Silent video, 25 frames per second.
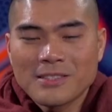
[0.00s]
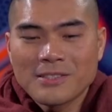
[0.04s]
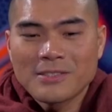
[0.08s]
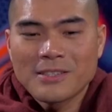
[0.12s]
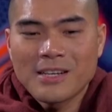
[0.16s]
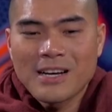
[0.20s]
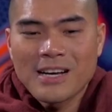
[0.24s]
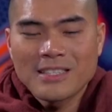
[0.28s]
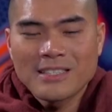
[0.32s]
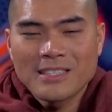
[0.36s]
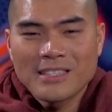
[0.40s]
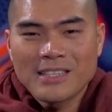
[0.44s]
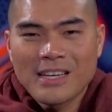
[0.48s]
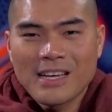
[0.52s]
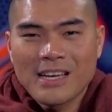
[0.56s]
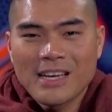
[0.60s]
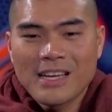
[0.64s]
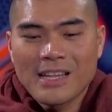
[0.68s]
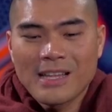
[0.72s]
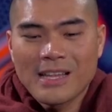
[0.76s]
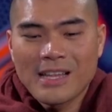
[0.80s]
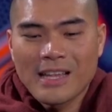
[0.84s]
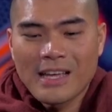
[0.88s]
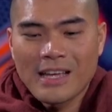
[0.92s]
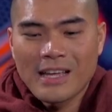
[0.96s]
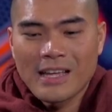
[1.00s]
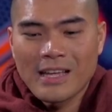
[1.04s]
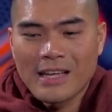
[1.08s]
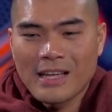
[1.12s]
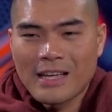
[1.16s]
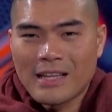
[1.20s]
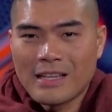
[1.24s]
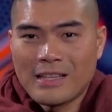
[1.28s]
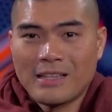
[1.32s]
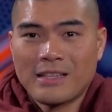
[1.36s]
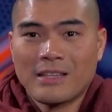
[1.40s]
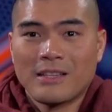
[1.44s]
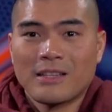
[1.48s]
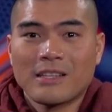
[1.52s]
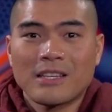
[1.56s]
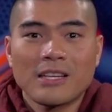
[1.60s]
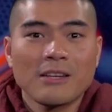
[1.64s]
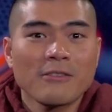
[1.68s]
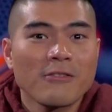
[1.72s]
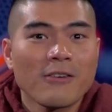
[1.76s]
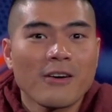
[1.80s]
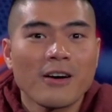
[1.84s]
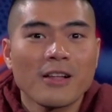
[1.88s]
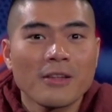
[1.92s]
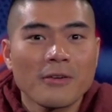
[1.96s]
you guys again, and, and,
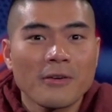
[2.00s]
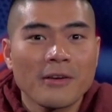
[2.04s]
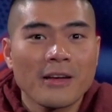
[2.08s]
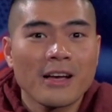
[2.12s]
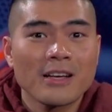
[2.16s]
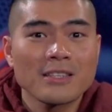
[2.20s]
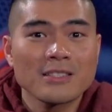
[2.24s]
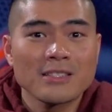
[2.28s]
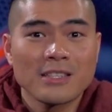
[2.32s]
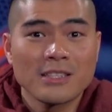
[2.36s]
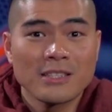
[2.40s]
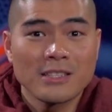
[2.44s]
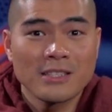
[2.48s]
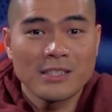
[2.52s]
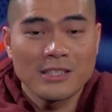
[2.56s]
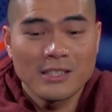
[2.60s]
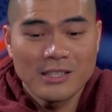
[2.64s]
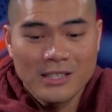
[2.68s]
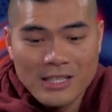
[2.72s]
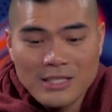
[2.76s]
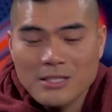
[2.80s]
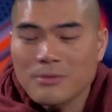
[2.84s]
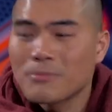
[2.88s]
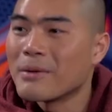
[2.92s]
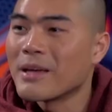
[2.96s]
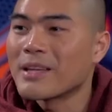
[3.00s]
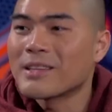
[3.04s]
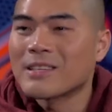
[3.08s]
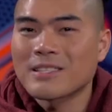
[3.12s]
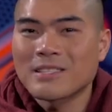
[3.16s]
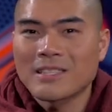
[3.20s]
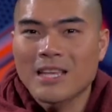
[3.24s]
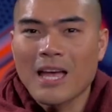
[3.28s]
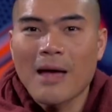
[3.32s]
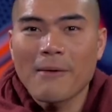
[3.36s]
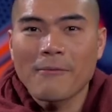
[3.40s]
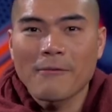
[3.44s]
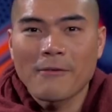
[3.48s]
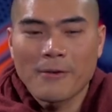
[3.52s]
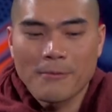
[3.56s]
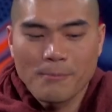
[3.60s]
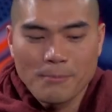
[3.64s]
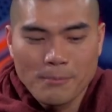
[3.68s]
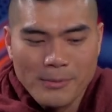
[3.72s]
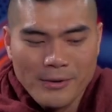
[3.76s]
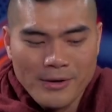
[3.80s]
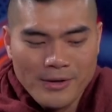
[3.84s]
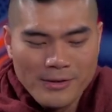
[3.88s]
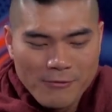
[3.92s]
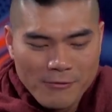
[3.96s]
keep following us, and let's make this happen.
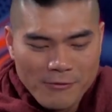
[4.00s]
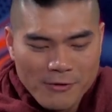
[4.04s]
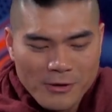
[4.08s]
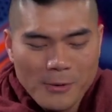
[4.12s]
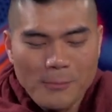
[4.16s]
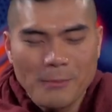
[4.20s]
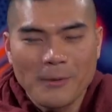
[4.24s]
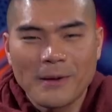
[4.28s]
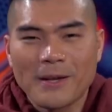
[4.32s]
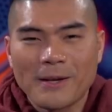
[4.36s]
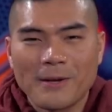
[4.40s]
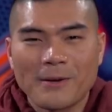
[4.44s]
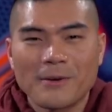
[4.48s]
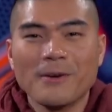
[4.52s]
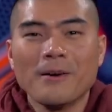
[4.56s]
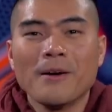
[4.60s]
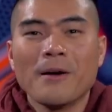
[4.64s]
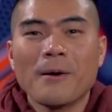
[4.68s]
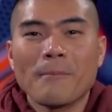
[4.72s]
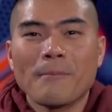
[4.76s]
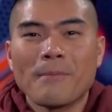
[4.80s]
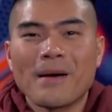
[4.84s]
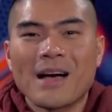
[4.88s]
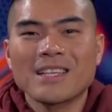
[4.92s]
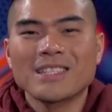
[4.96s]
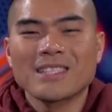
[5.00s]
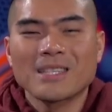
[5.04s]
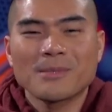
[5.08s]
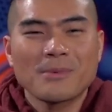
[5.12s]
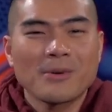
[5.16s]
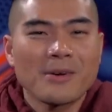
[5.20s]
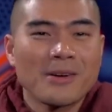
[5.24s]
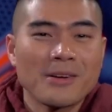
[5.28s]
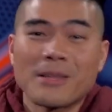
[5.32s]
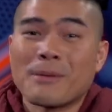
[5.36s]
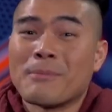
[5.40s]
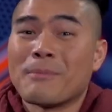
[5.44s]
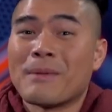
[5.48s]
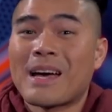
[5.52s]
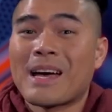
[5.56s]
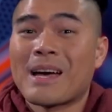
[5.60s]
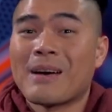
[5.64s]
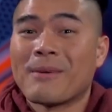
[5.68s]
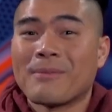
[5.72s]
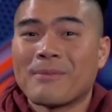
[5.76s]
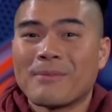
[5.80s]
Put Filipino basketball on the map.